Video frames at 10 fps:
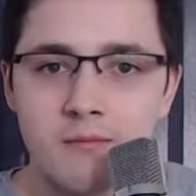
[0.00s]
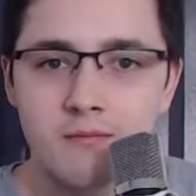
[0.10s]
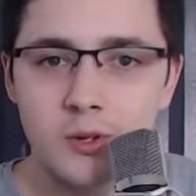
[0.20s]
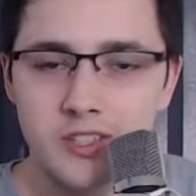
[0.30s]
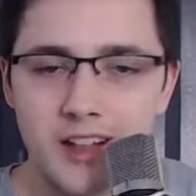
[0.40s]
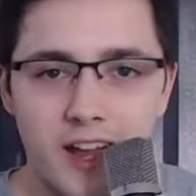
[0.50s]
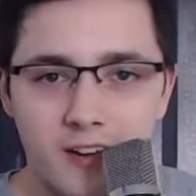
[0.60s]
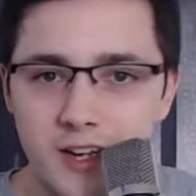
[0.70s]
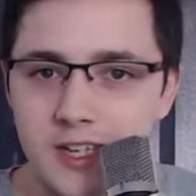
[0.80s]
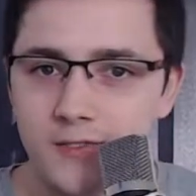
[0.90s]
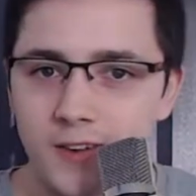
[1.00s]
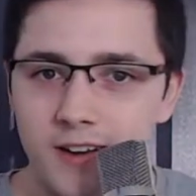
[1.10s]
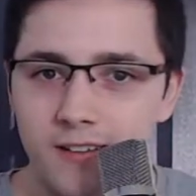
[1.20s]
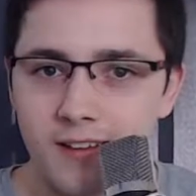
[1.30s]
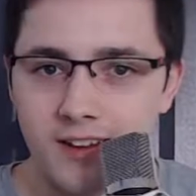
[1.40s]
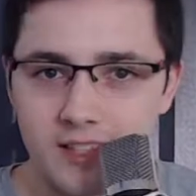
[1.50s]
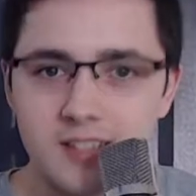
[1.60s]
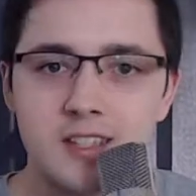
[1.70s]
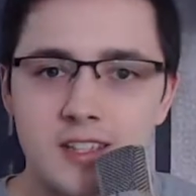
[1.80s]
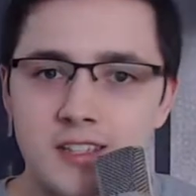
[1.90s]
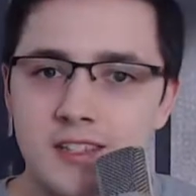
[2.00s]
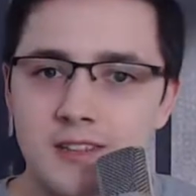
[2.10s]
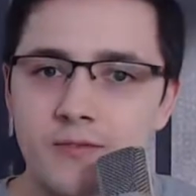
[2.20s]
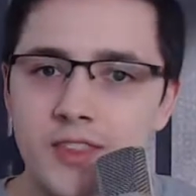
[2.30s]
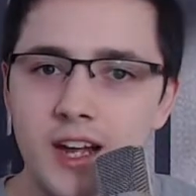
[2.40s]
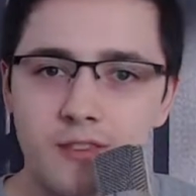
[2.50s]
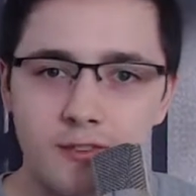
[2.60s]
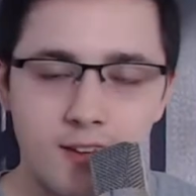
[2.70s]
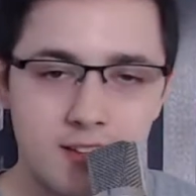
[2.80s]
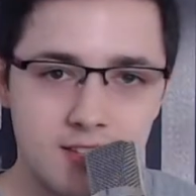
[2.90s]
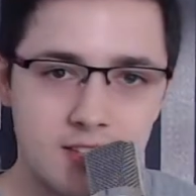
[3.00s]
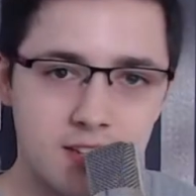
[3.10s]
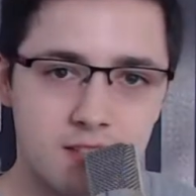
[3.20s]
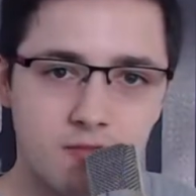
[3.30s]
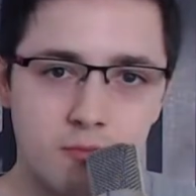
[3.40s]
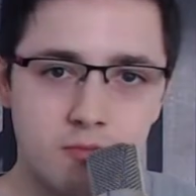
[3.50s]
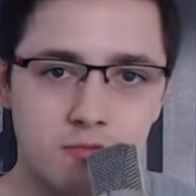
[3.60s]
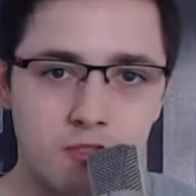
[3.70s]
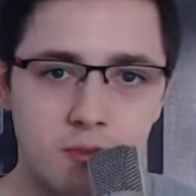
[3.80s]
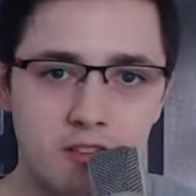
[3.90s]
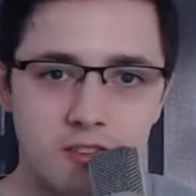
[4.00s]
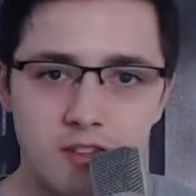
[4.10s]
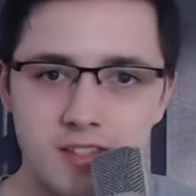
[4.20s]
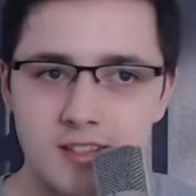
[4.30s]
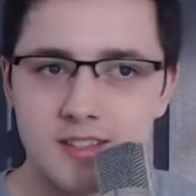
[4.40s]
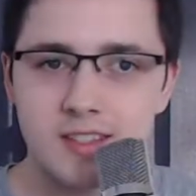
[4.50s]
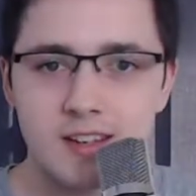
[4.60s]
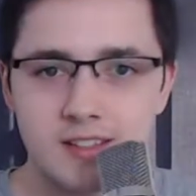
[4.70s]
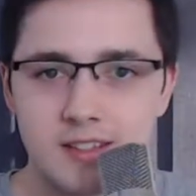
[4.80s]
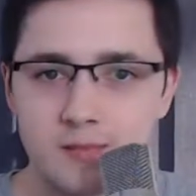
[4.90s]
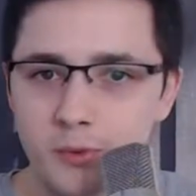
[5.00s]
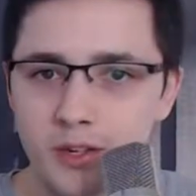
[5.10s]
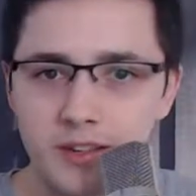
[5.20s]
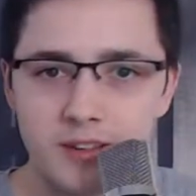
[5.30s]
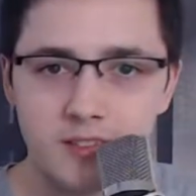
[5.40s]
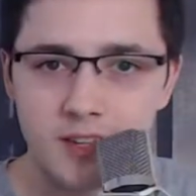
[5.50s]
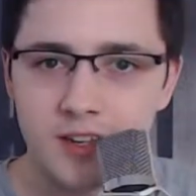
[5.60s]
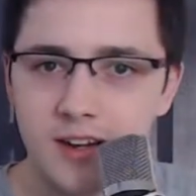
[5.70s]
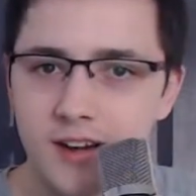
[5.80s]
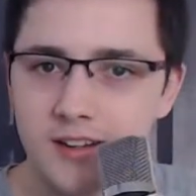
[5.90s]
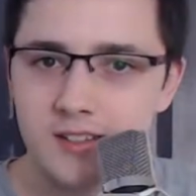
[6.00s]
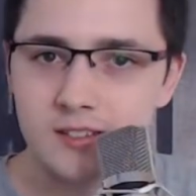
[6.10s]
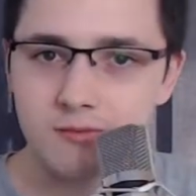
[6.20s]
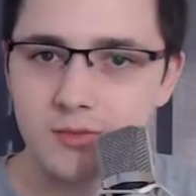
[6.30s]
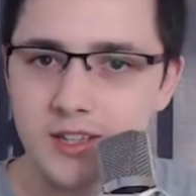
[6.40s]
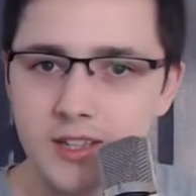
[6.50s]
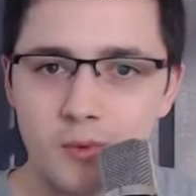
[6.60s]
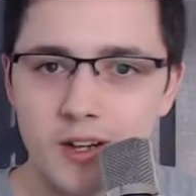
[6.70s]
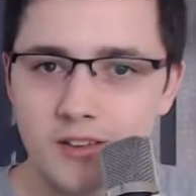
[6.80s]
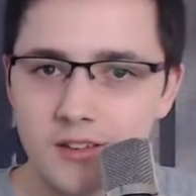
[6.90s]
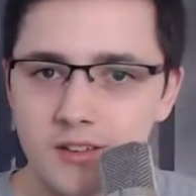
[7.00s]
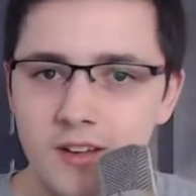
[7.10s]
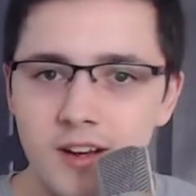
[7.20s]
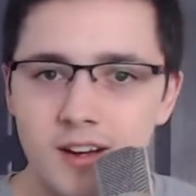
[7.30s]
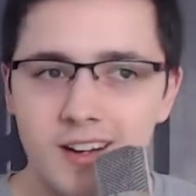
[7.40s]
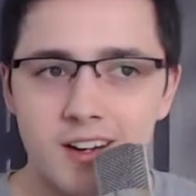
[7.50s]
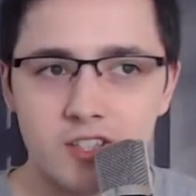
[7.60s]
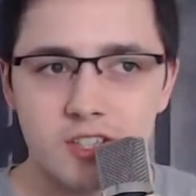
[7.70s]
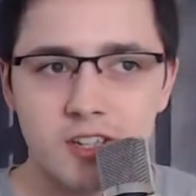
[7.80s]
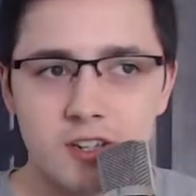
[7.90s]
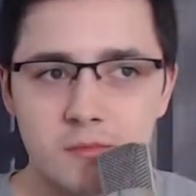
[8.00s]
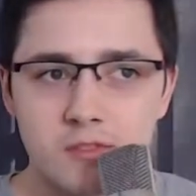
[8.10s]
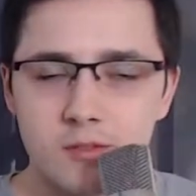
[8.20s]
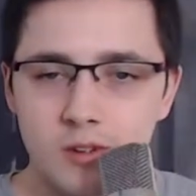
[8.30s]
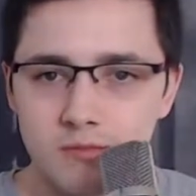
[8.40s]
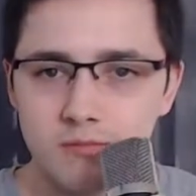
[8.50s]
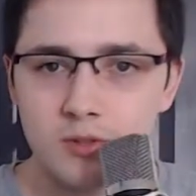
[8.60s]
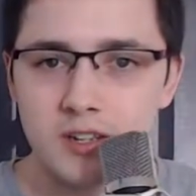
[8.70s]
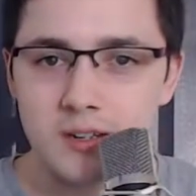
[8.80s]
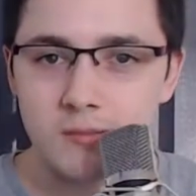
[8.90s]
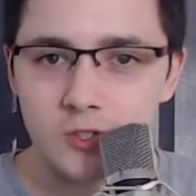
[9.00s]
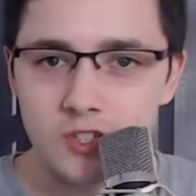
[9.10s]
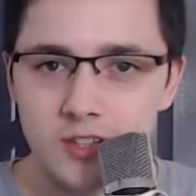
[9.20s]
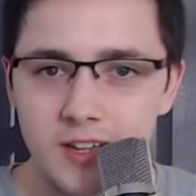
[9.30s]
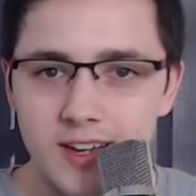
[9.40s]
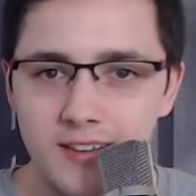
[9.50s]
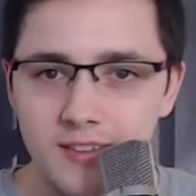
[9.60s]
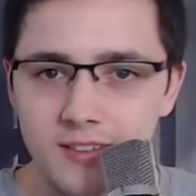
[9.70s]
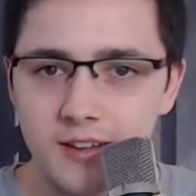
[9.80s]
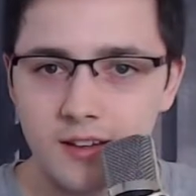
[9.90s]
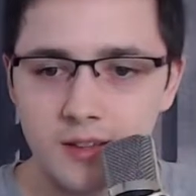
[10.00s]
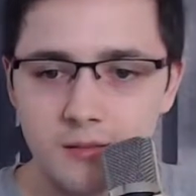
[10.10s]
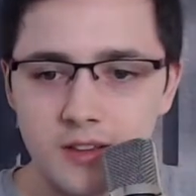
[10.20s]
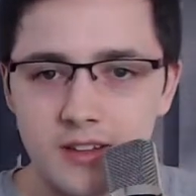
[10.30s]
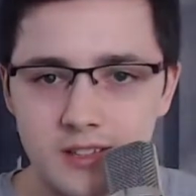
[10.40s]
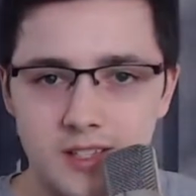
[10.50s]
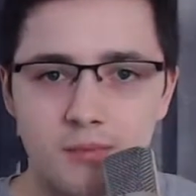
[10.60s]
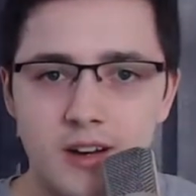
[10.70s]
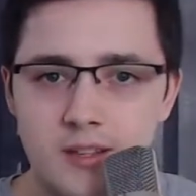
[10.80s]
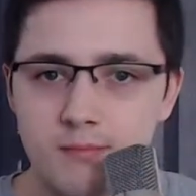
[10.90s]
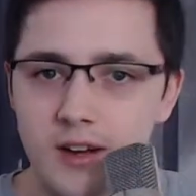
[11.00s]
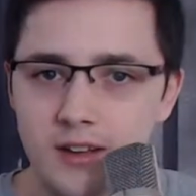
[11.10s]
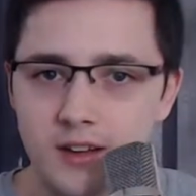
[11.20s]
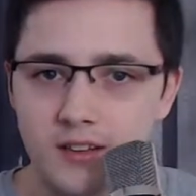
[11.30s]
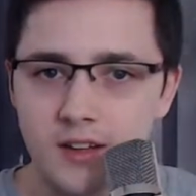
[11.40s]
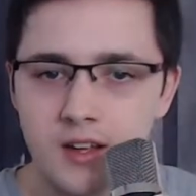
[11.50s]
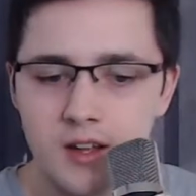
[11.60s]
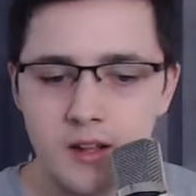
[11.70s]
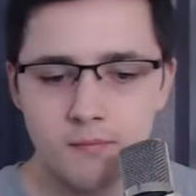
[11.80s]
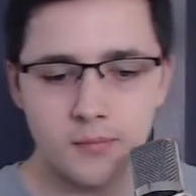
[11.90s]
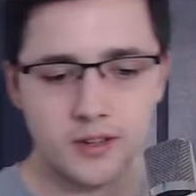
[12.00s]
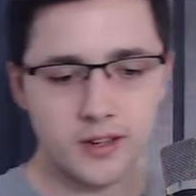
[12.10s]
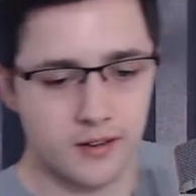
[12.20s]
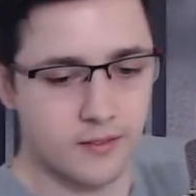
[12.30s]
most hilarious thing in this season. Everything the sex robot does and says is brilliant, and it's really well done. And it actually comes to a pretty emotional end, and I'm a little surprised by that. But yeah,